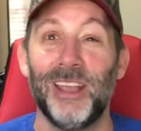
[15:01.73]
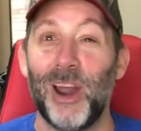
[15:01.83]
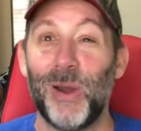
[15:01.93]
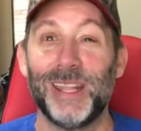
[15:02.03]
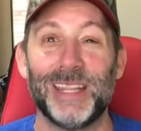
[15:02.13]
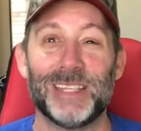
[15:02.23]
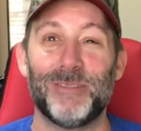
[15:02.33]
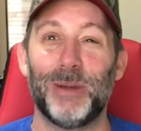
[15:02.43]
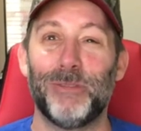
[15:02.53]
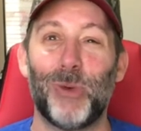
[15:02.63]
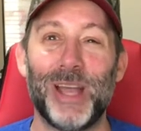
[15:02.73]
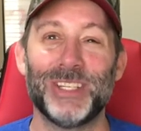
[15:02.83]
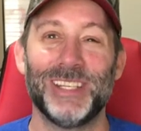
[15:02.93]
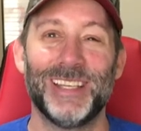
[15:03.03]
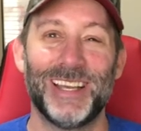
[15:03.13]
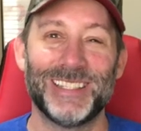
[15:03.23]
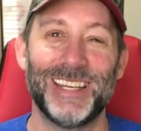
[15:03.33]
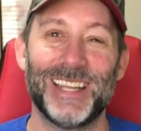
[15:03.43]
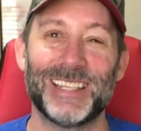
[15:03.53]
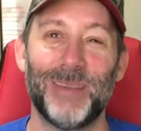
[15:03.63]
All right, thanks everybody for watching. I'll see you
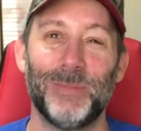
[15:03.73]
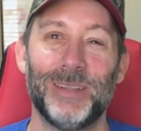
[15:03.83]
next time.